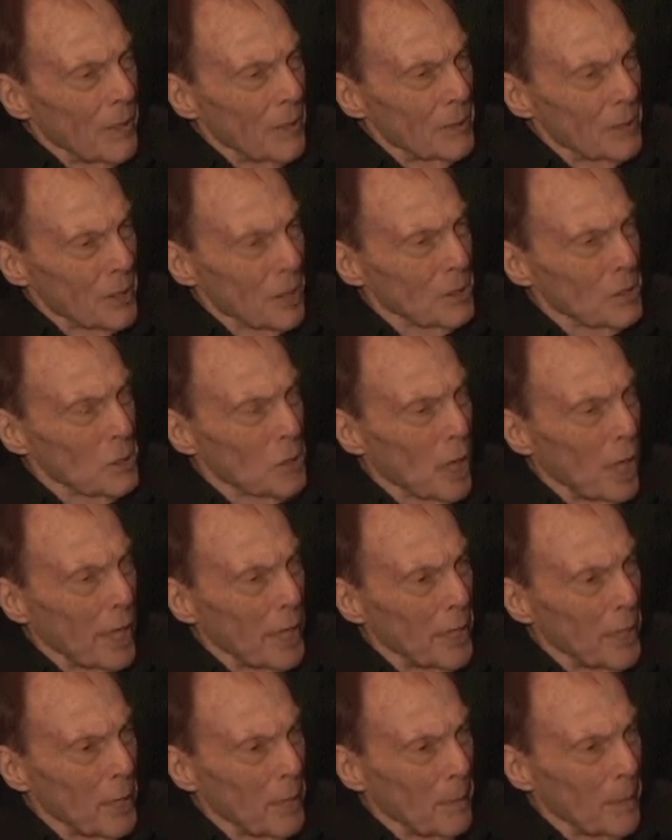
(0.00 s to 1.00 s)
such
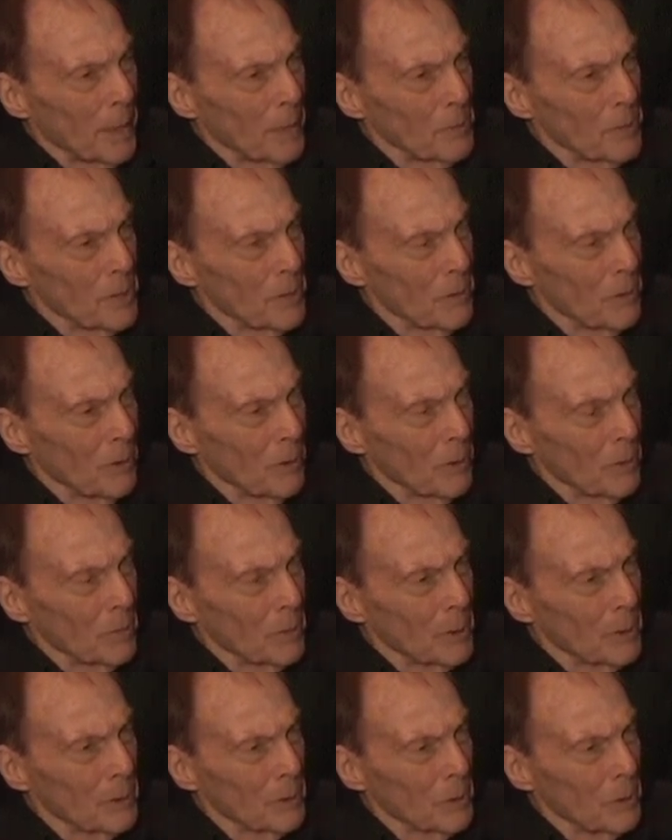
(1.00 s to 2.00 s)
tiny amounts of
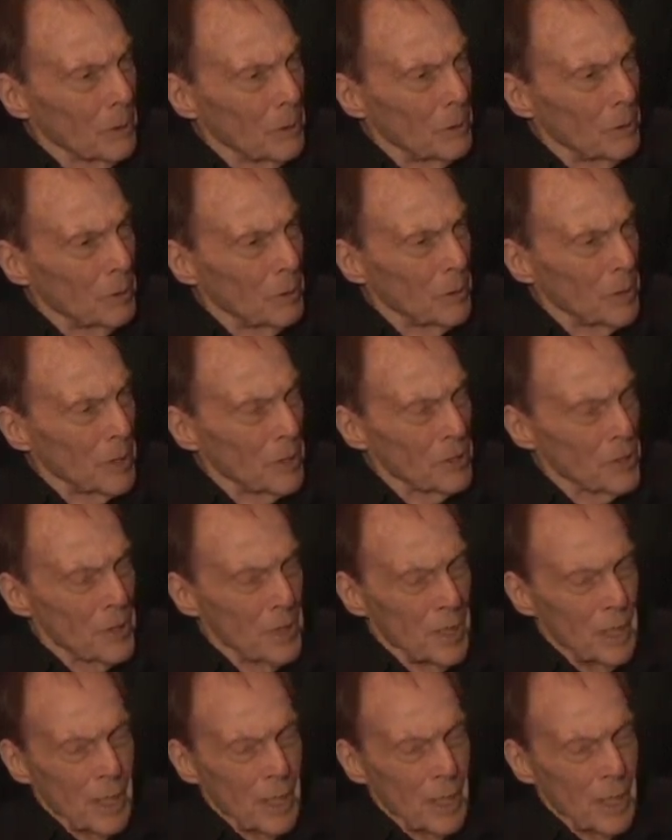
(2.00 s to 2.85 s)
hormone could do this.